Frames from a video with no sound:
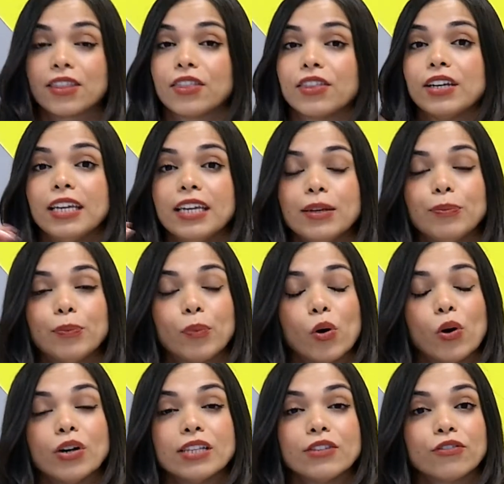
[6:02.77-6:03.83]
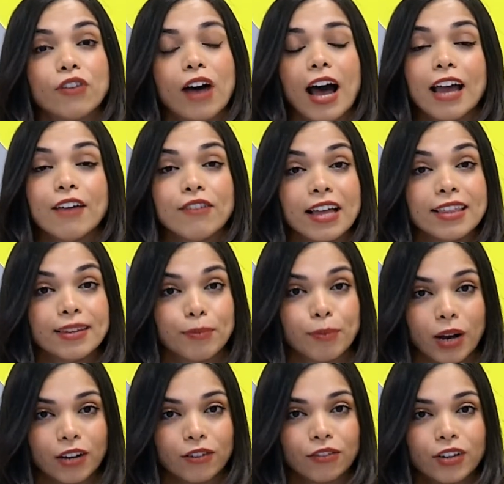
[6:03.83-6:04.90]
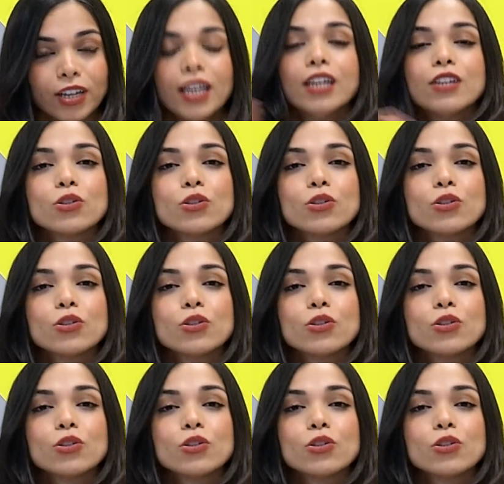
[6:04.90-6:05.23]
is 3.5 and above.